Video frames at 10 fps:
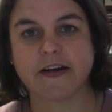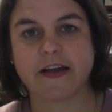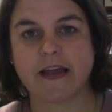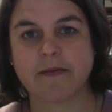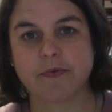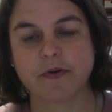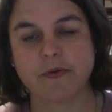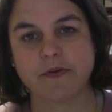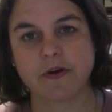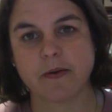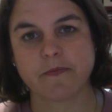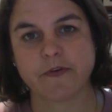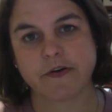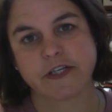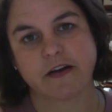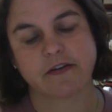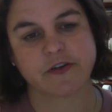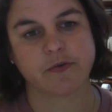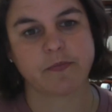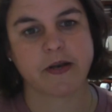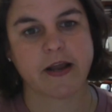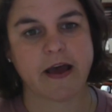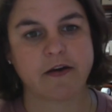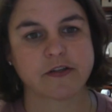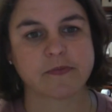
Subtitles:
handbook when you come for your child's open house,